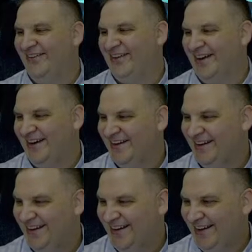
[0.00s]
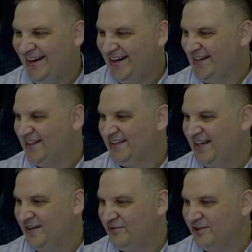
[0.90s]
okay. I didn't get
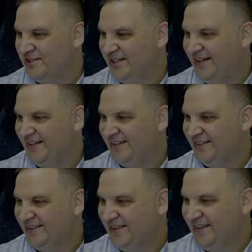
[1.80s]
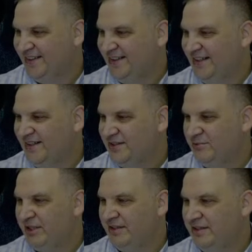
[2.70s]
that at first. Yeah, should
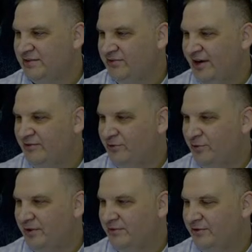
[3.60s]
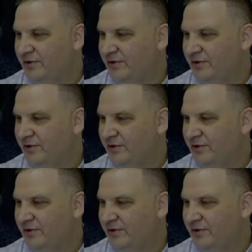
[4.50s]
be at least five four.